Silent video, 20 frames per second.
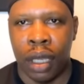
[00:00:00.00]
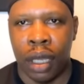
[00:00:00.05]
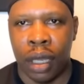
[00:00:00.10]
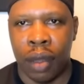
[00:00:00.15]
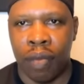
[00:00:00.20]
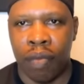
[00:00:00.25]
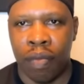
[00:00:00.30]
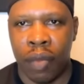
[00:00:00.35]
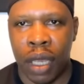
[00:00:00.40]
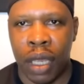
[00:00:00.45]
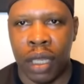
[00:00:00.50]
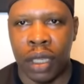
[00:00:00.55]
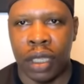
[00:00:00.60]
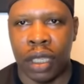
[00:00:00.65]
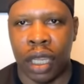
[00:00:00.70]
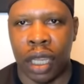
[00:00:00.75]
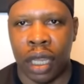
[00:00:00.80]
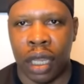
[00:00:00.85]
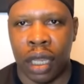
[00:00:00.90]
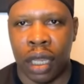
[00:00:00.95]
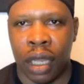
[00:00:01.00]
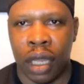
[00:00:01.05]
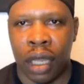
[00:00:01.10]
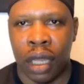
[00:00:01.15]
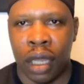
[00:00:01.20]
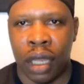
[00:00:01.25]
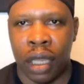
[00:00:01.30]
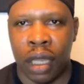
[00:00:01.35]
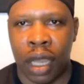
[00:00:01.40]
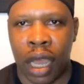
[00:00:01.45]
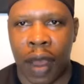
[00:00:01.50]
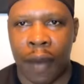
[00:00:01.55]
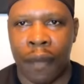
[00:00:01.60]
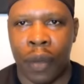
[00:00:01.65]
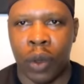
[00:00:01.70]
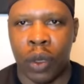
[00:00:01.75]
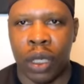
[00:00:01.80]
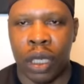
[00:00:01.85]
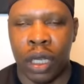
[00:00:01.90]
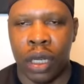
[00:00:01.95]
it means you are
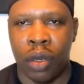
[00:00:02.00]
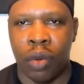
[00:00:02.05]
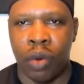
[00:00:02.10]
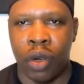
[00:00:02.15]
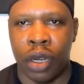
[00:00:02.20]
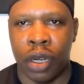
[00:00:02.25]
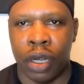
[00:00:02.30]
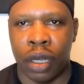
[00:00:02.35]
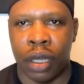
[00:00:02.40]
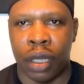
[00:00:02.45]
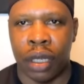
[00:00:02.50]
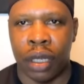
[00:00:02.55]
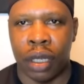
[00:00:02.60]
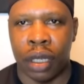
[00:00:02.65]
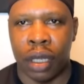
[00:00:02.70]
putting the work.